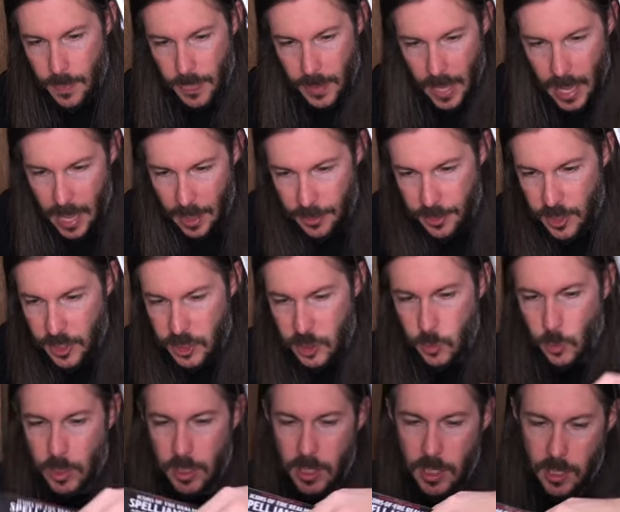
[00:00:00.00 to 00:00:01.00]
Uh, this
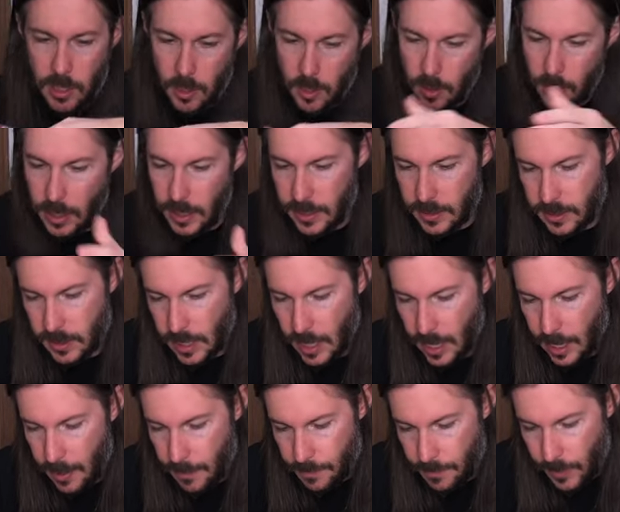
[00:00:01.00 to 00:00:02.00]
one here is
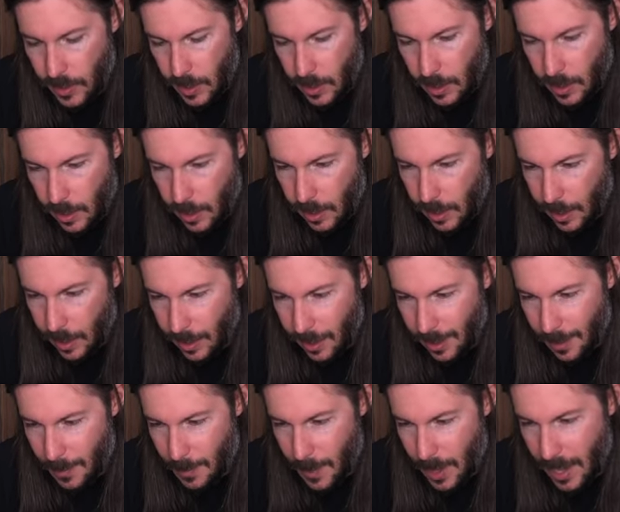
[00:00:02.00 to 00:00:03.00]
got,
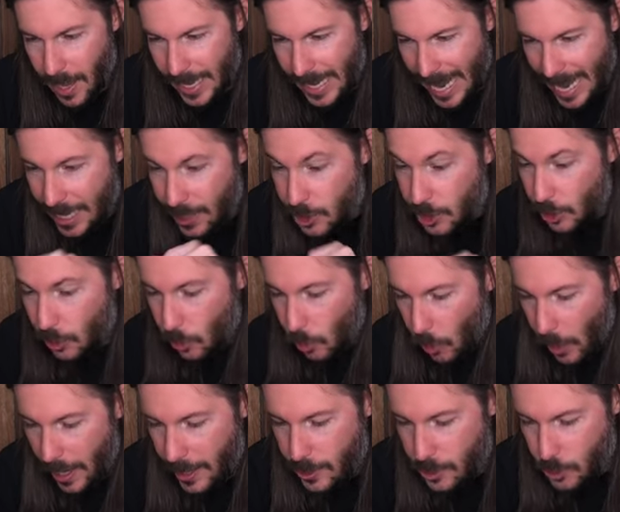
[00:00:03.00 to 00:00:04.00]
um, an ancient
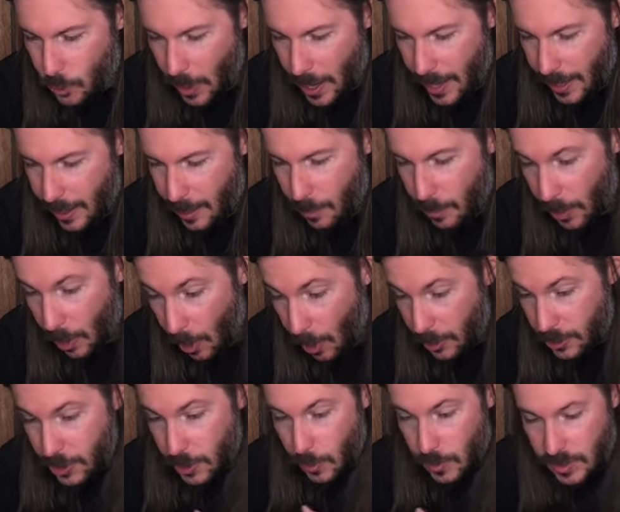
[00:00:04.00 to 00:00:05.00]
red dragon, but
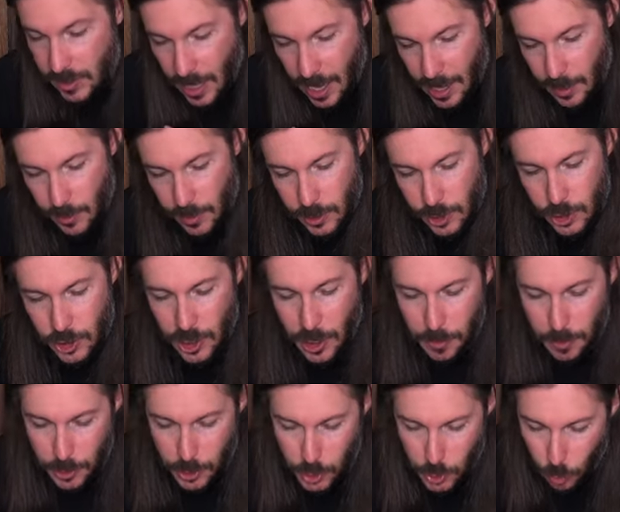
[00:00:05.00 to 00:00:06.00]
also a tyrant ship,
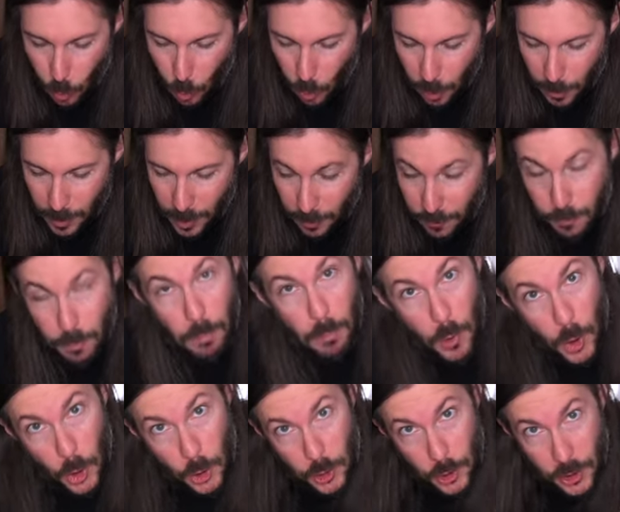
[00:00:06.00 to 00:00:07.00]
a swarm of
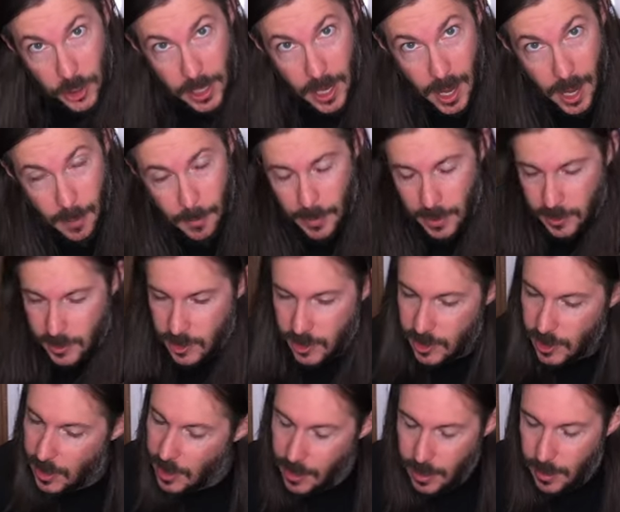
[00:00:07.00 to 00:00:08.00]
murder comets.
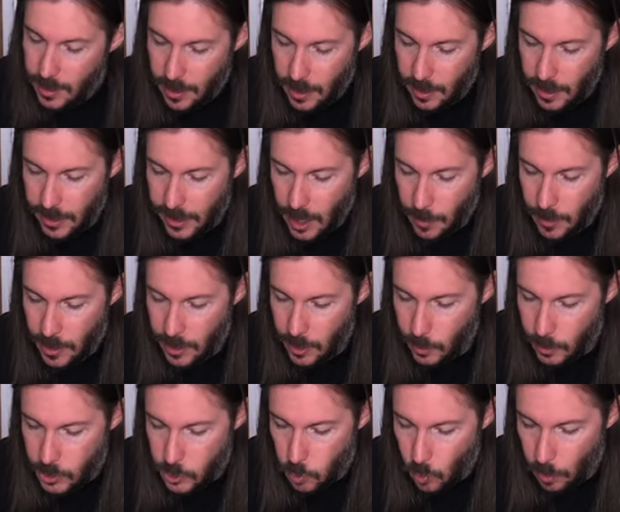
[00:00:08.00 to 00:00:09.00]
Nothing like coming into
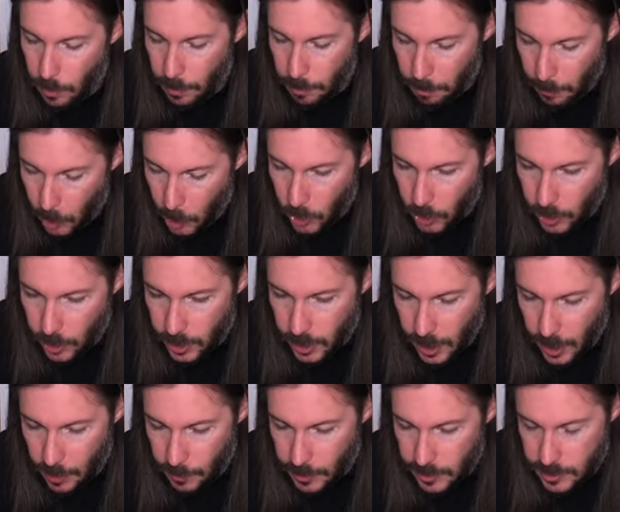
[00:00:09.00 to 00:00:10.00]
a swarm of murder
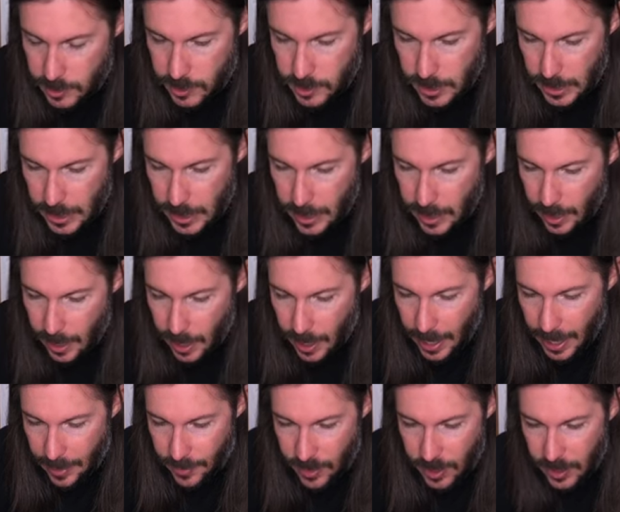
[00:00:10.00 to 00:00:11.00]
comets, uh,
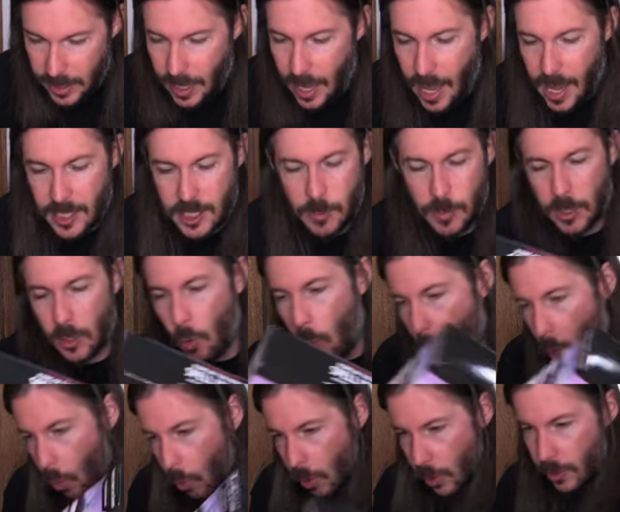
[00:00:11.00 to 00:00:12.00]
and then a cosmic
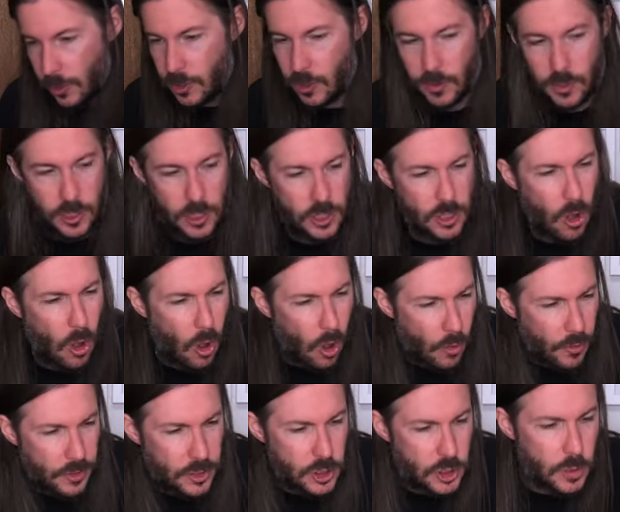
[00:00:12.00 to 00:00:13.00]
horror. So there's just all
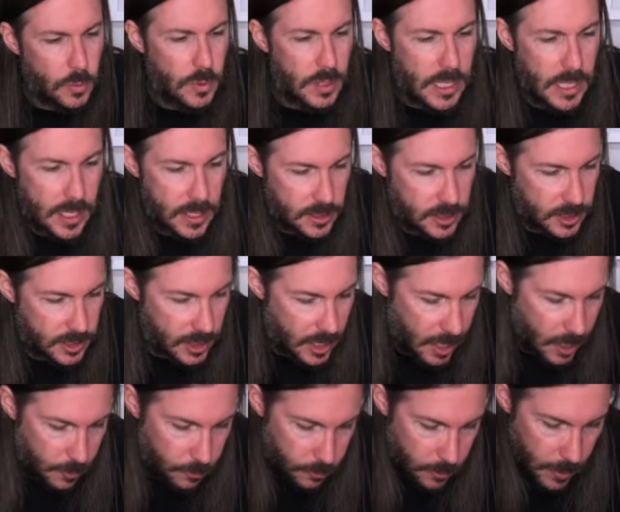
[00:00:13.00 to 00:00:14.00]
this unique
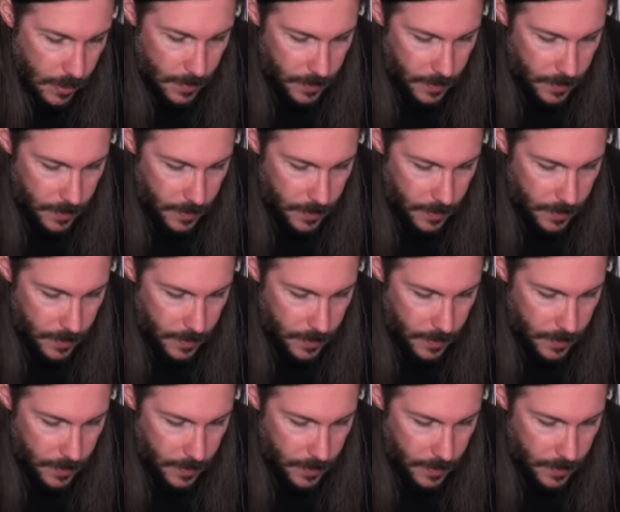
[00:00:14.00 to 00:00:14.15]
stuff.